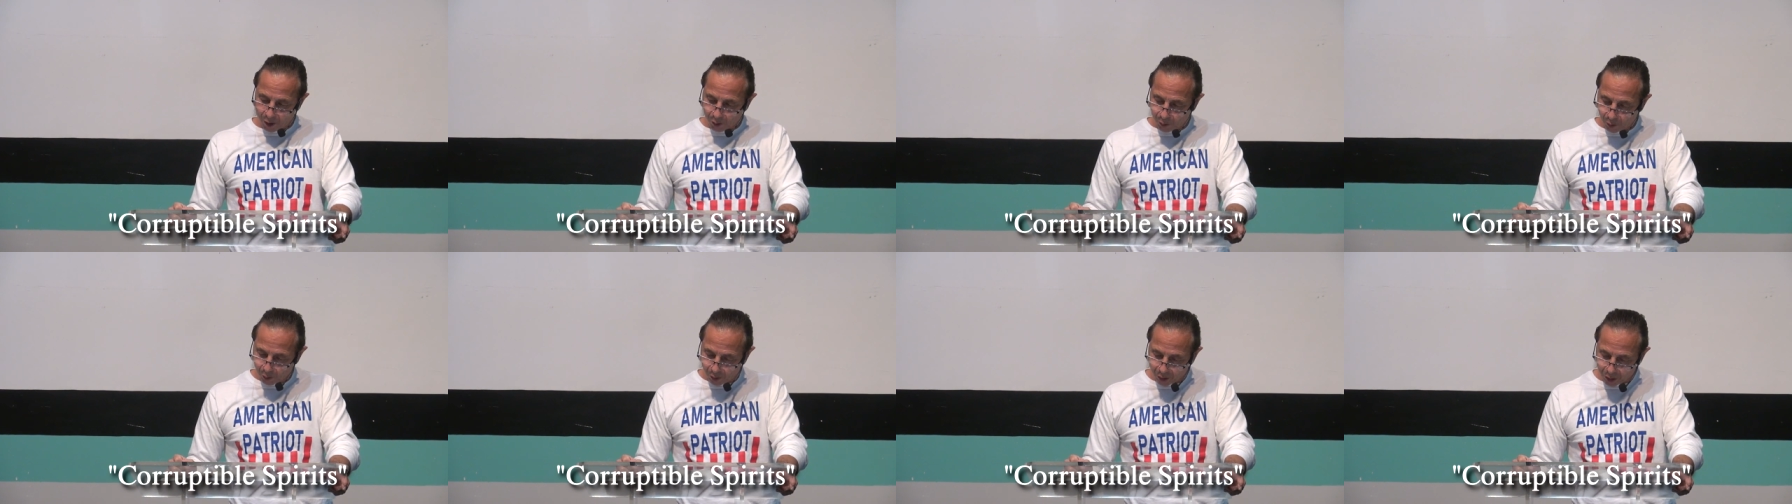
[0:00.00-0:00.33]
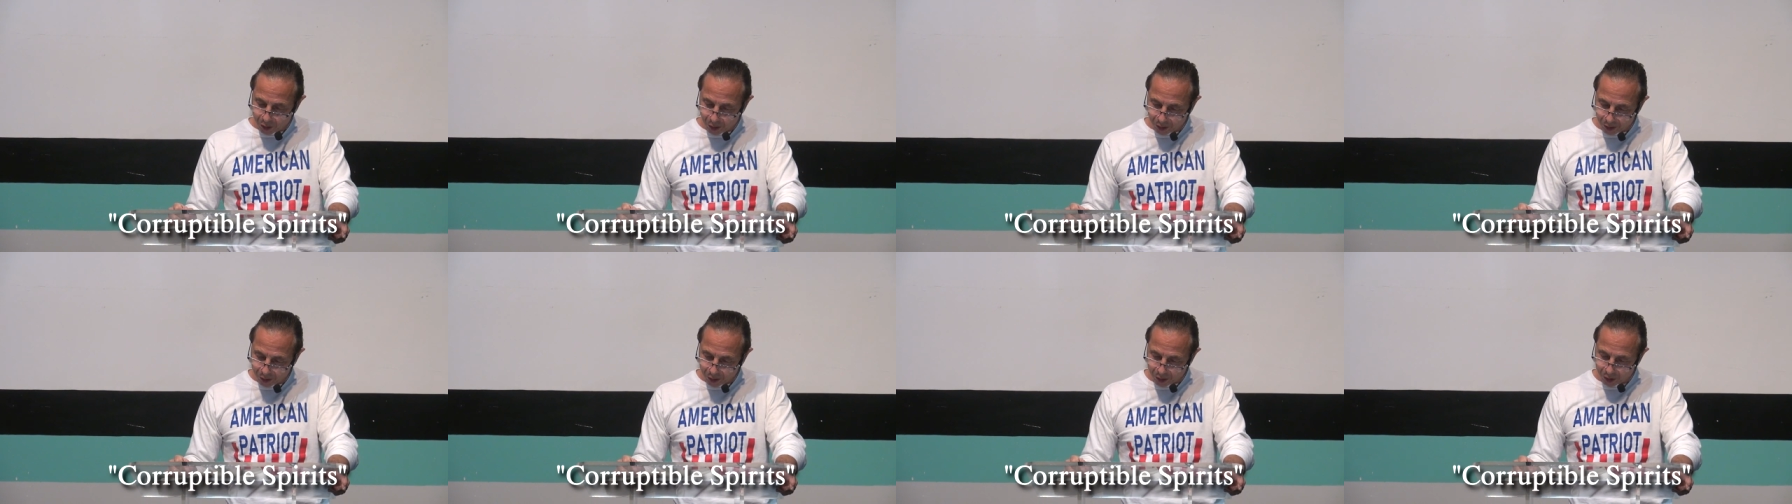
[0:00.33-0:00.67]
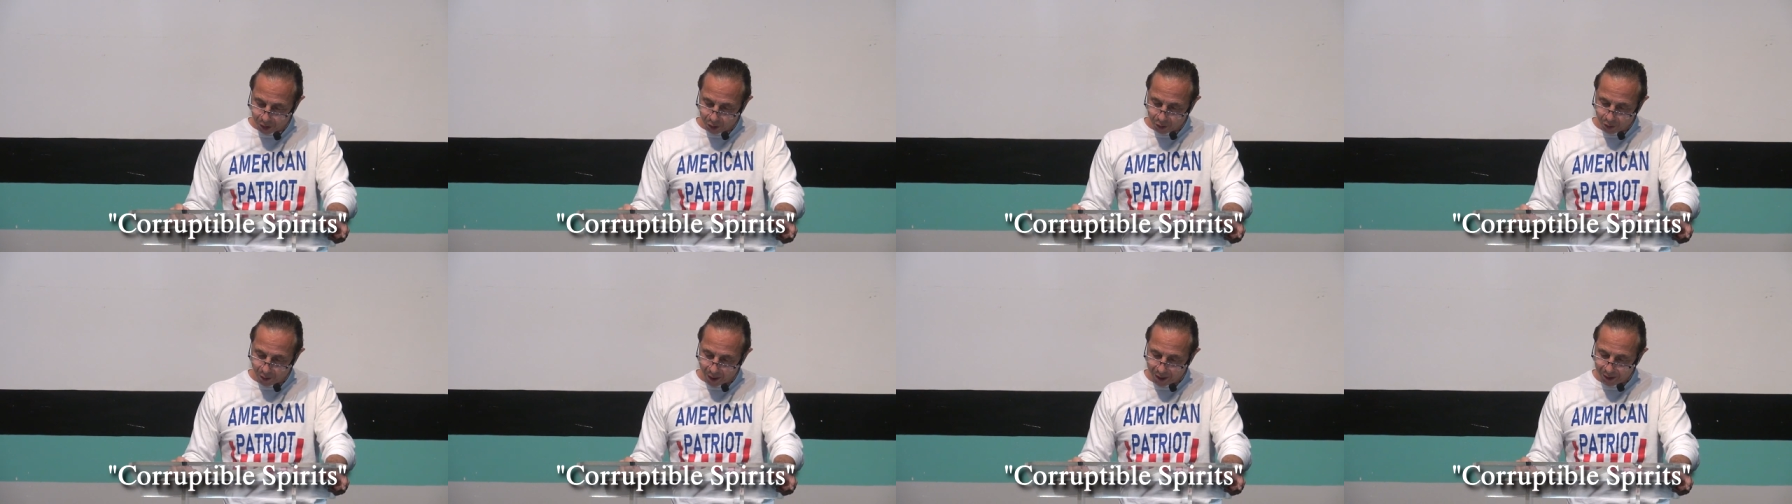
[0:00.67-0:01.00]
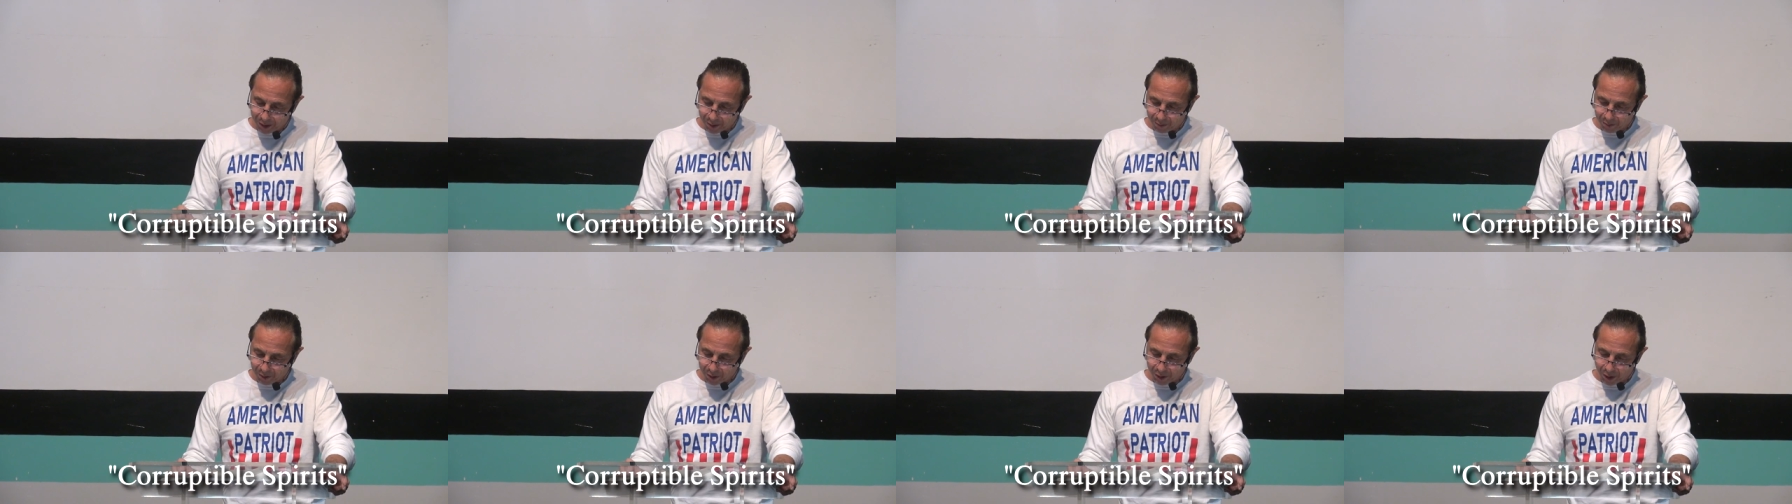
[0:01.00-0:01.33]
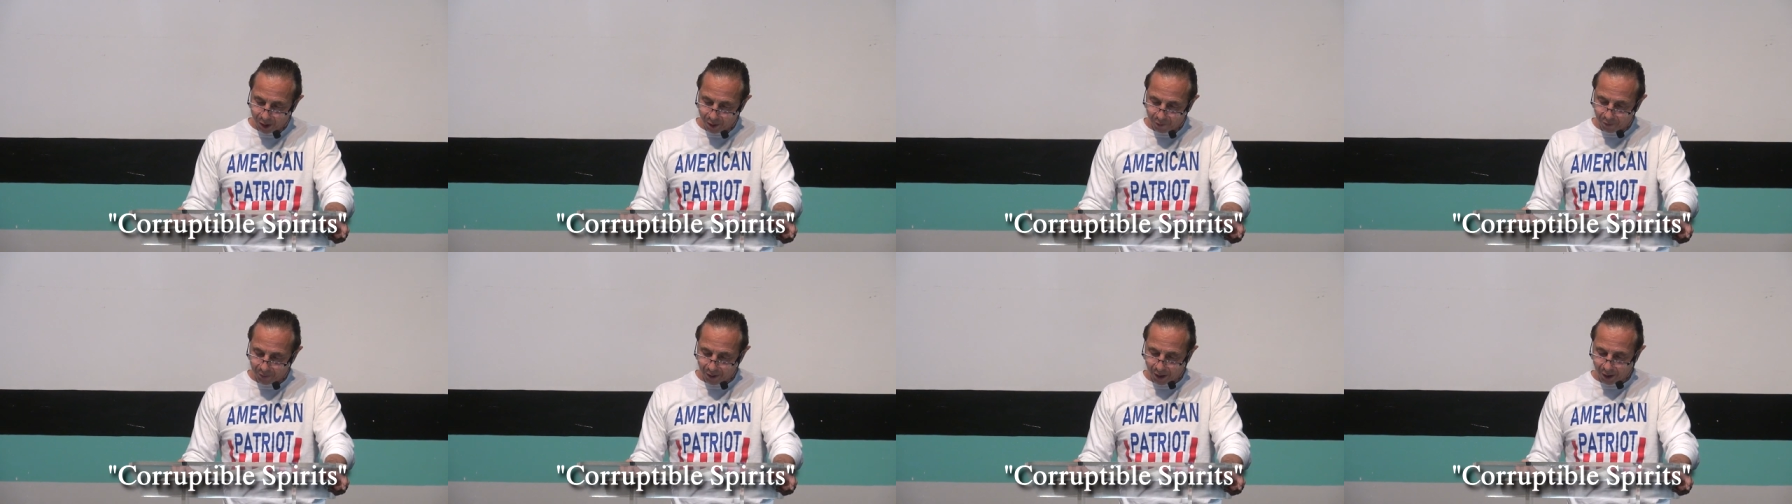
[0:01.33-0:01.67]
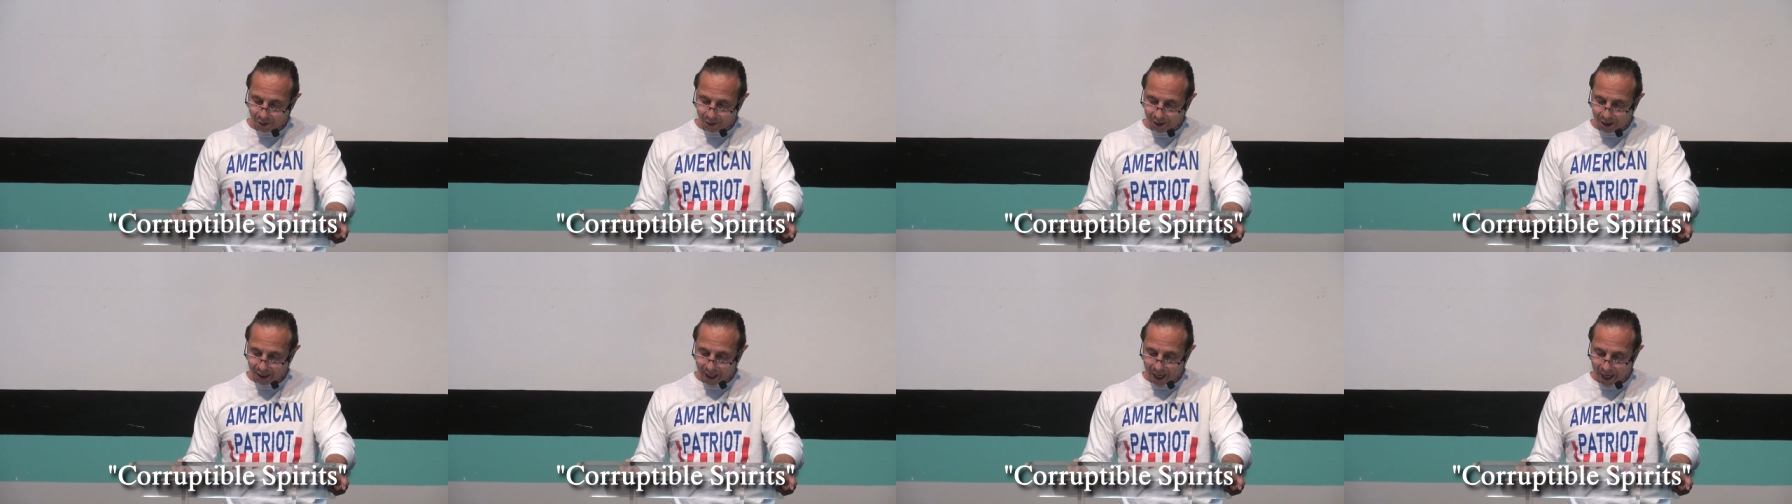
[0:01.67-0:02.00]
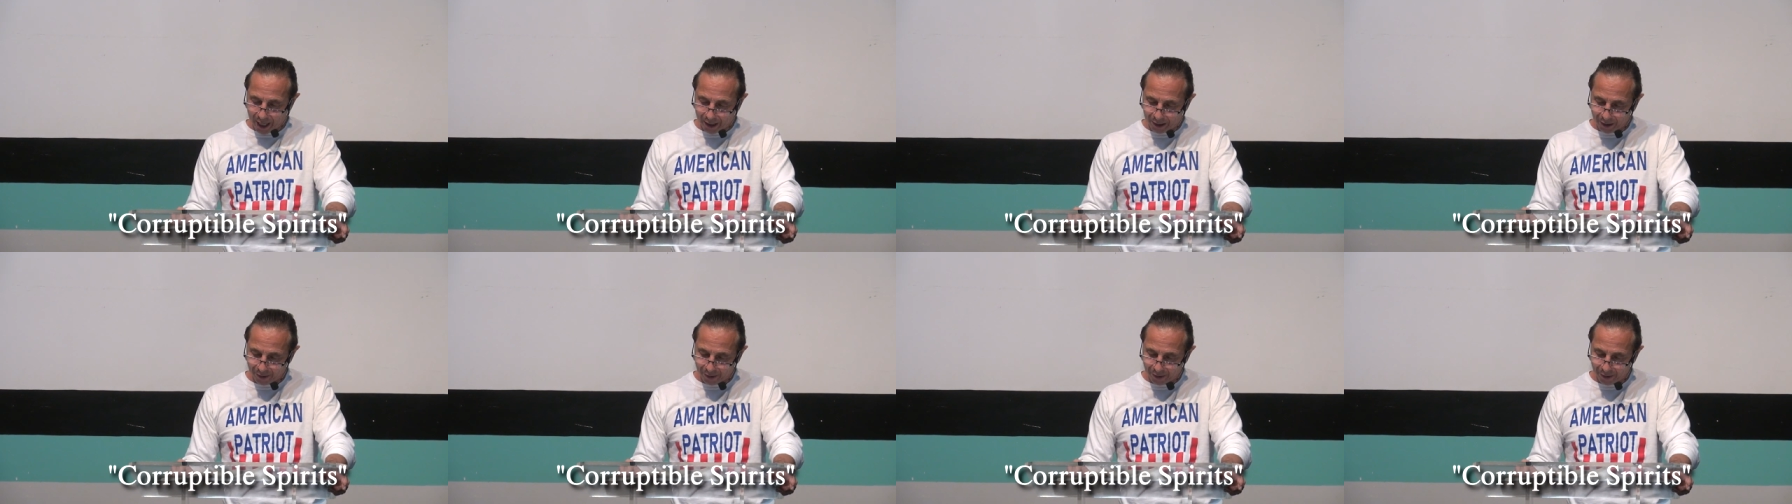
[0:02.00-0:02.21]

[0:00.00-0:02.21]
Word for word: Lord Jesus Christ himself and our God